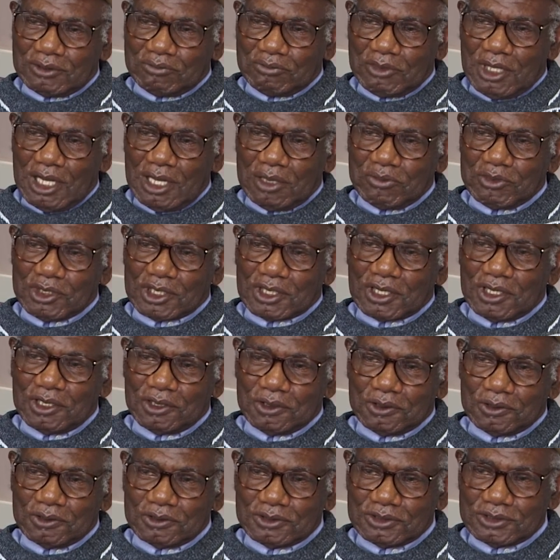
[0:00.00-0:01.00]
buy my
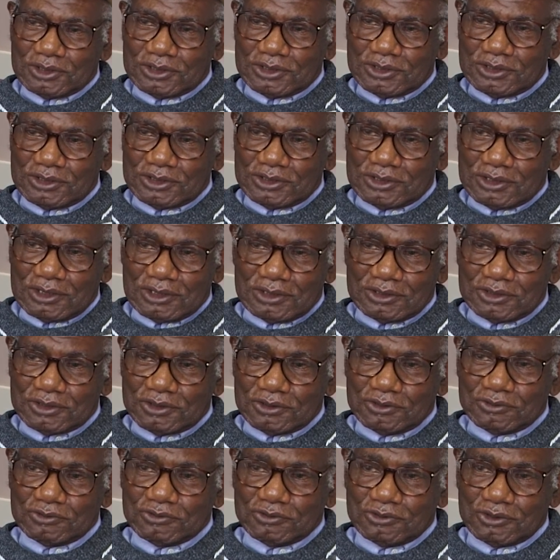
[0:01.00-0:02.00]
clothes and
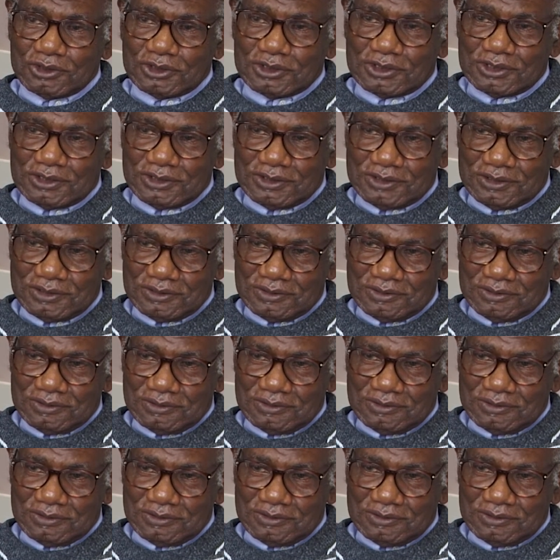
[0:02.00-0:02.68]
so forth.